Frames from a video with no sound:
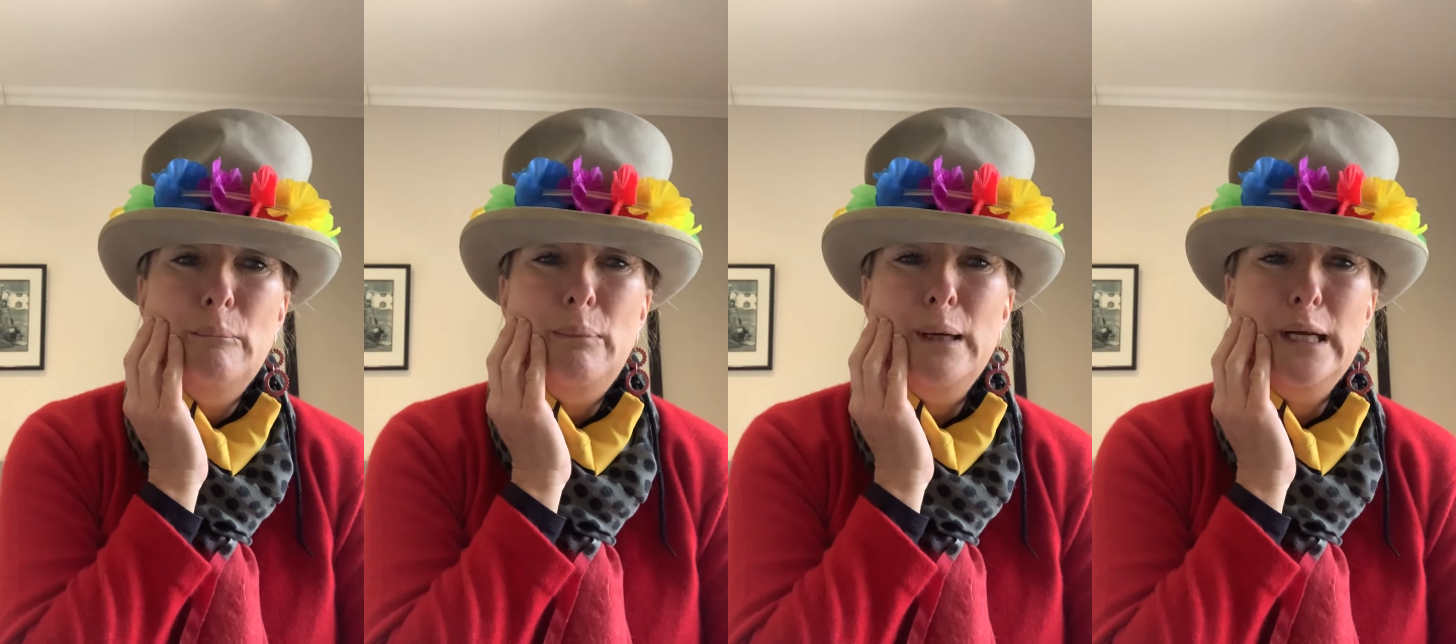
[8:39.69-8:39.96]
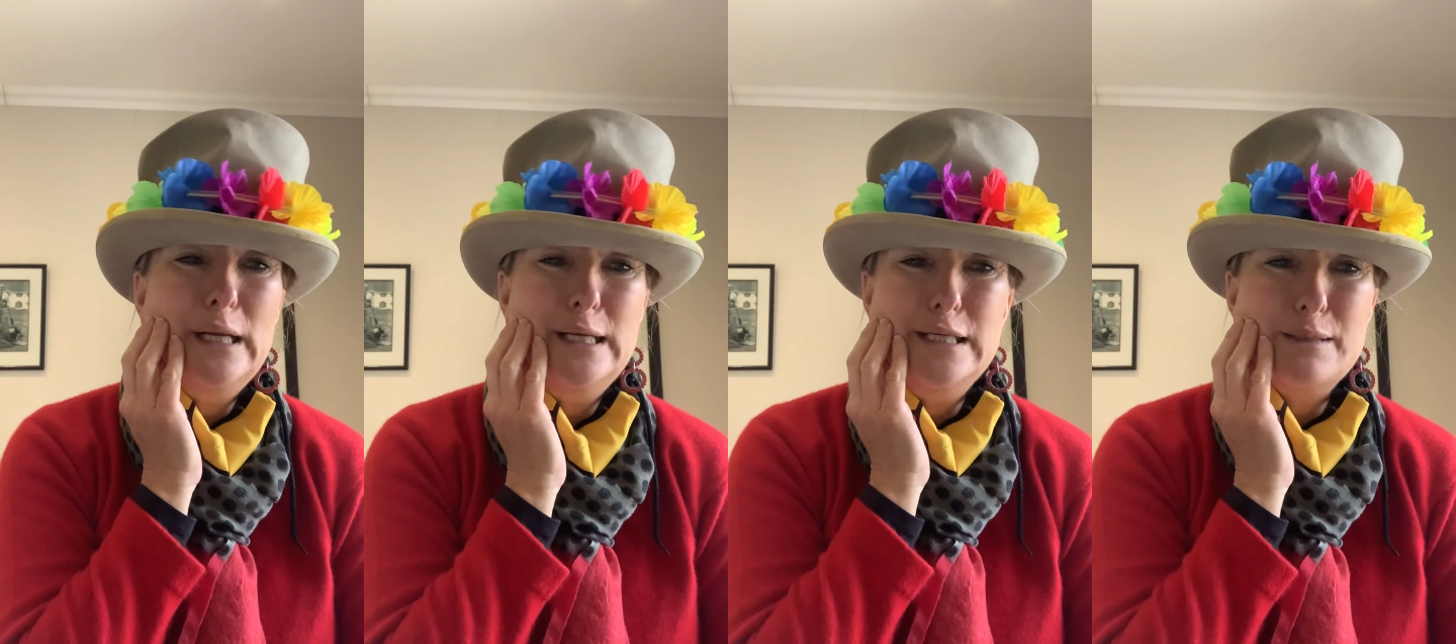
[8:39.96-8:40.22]

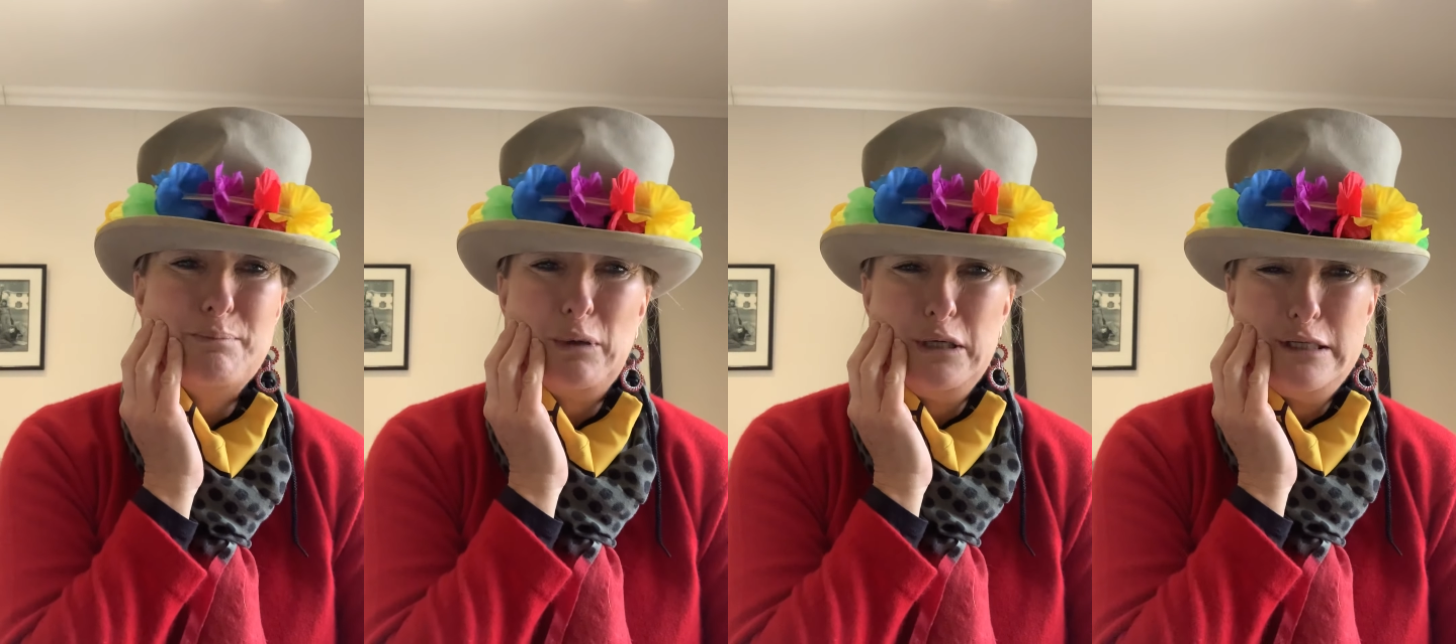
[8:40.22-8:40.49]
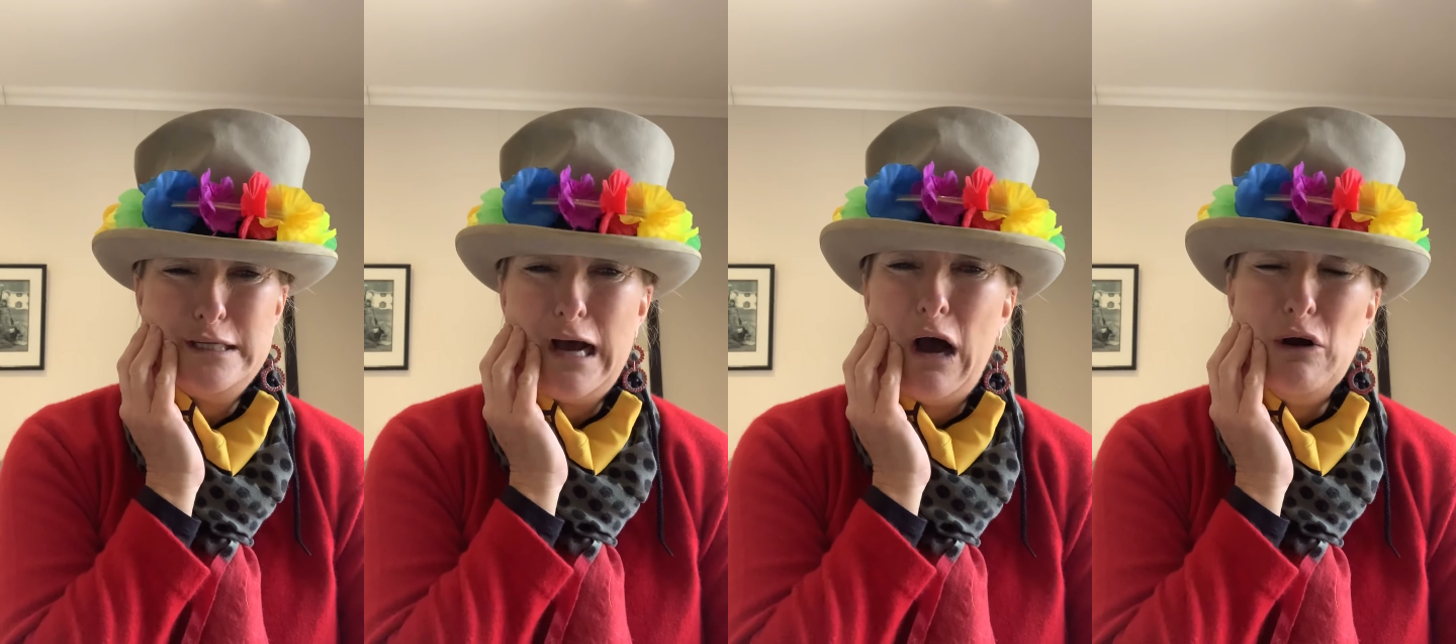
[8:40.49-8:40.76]
Please
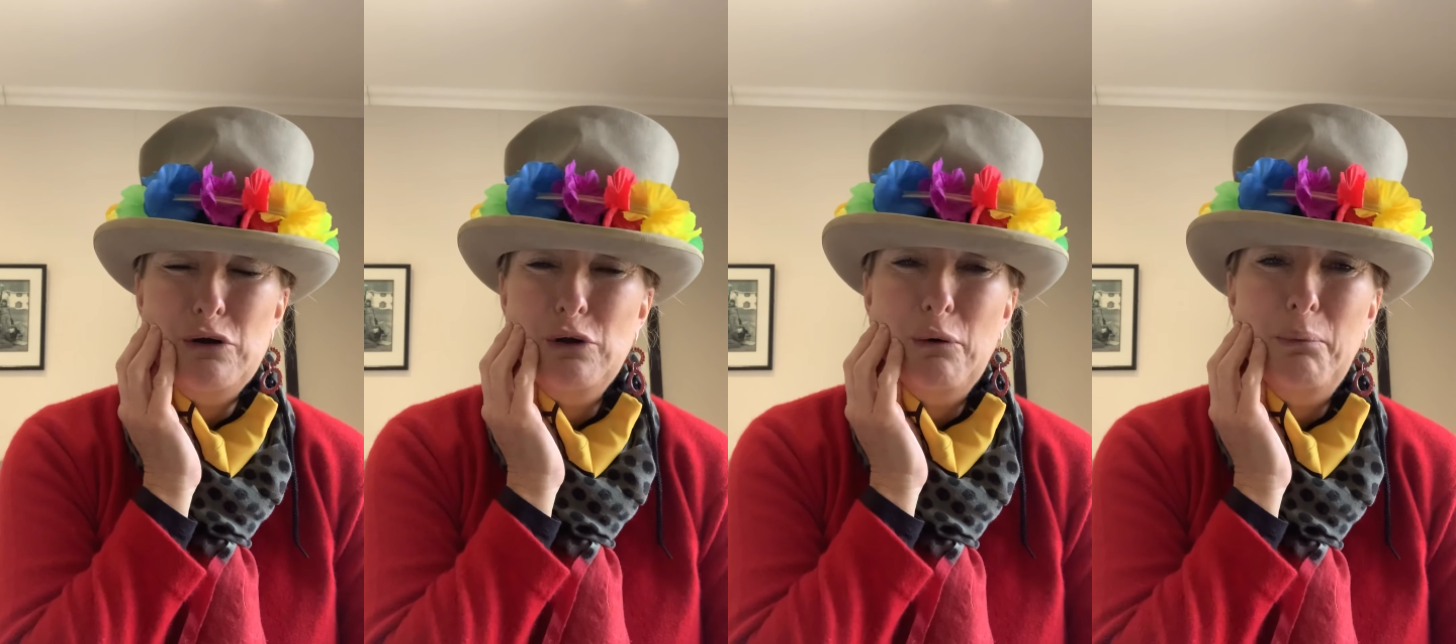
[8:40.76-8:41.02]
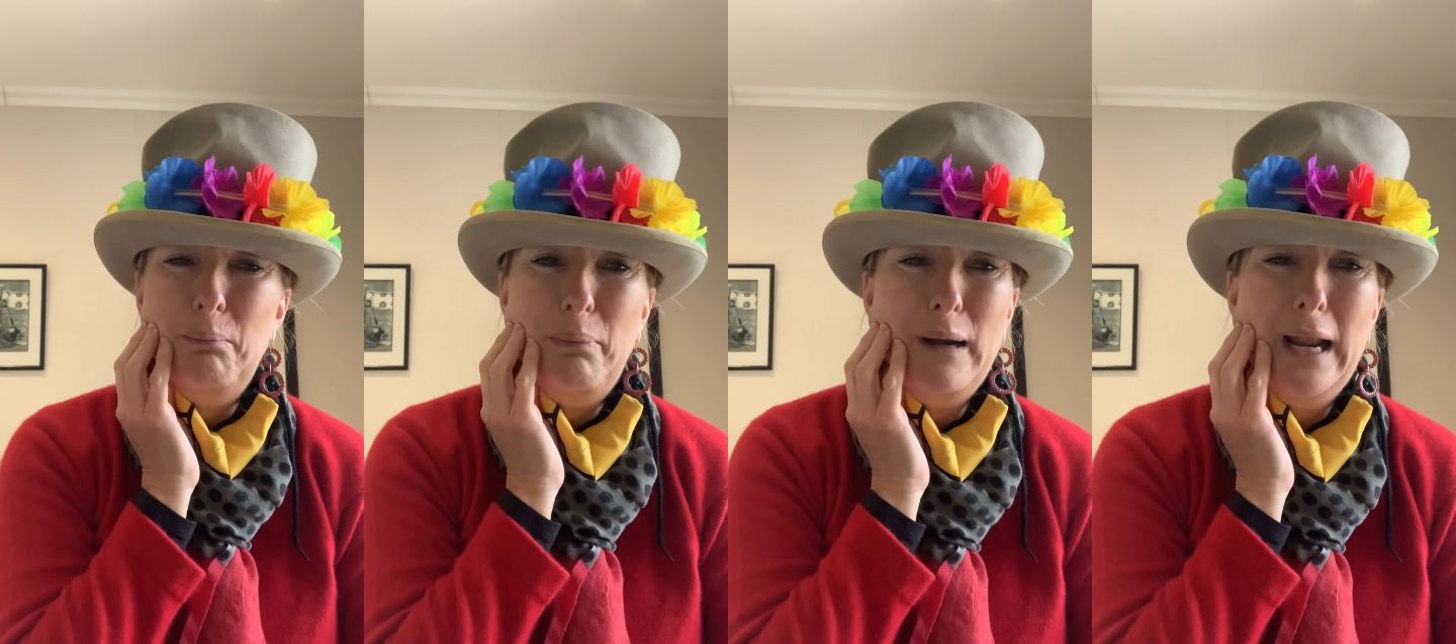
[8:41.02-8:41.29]
put down your
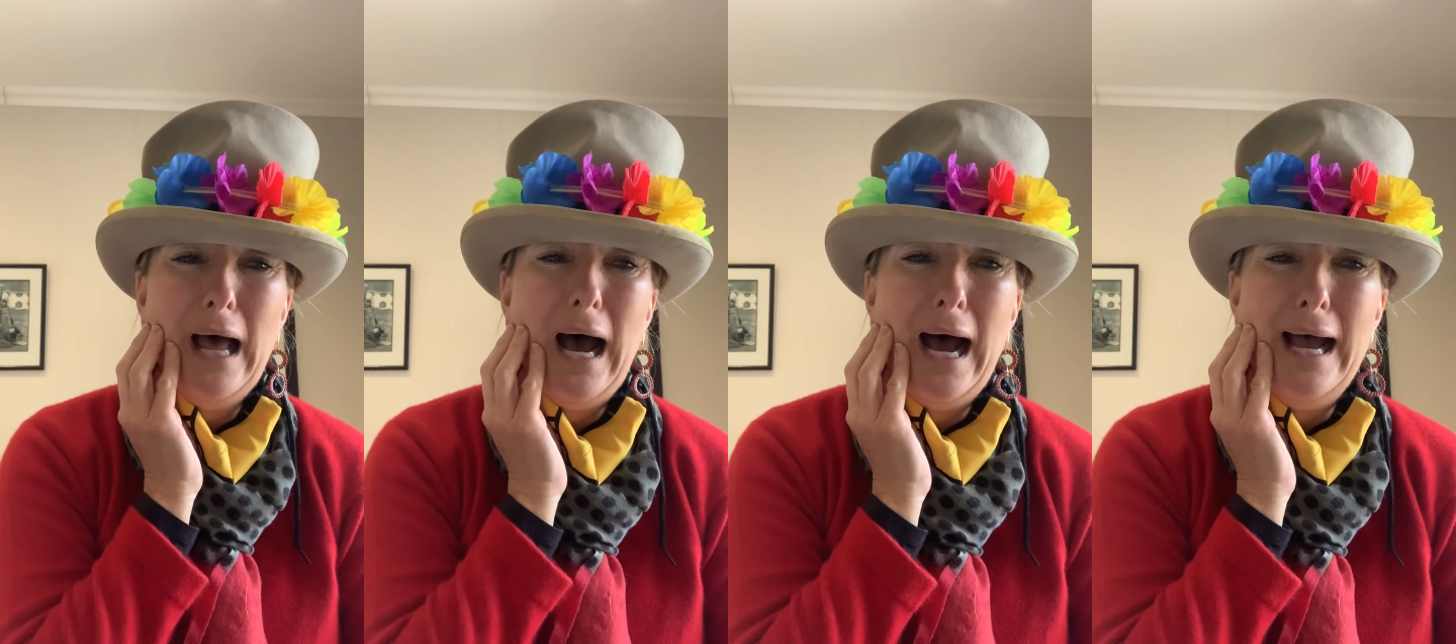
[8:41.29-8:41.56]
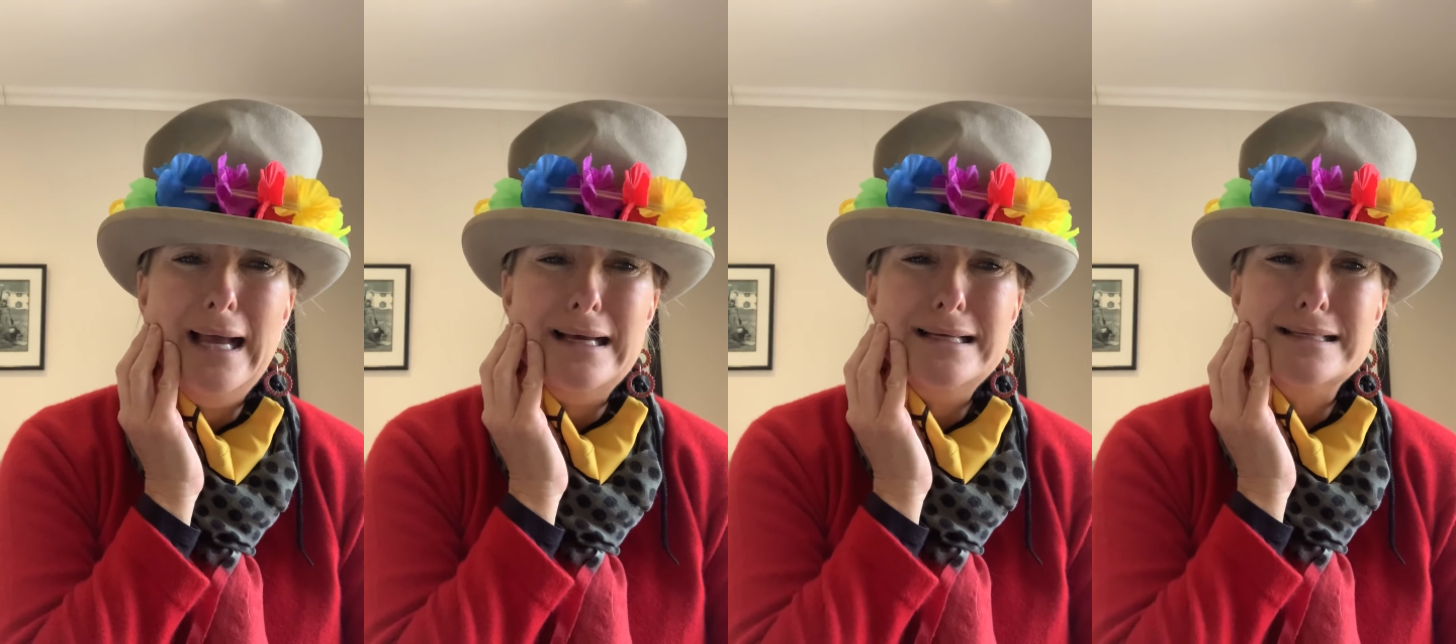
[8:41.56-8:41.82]

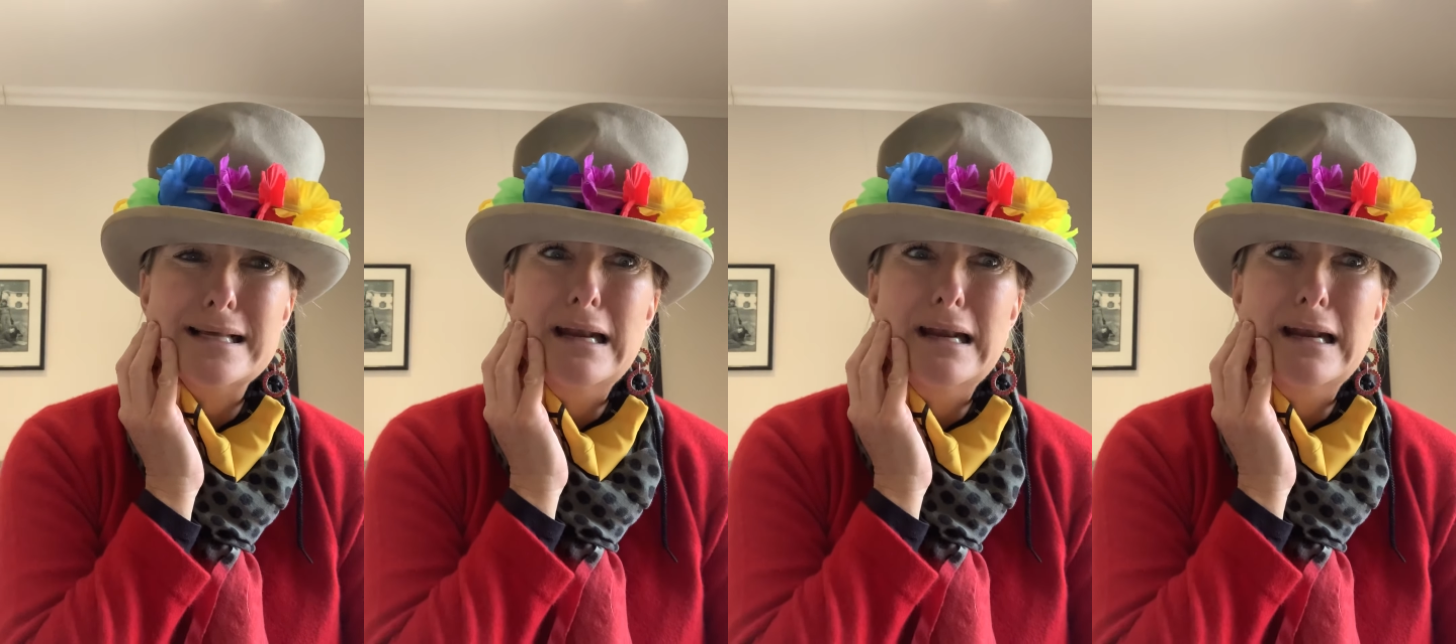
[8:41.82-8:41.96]
pliers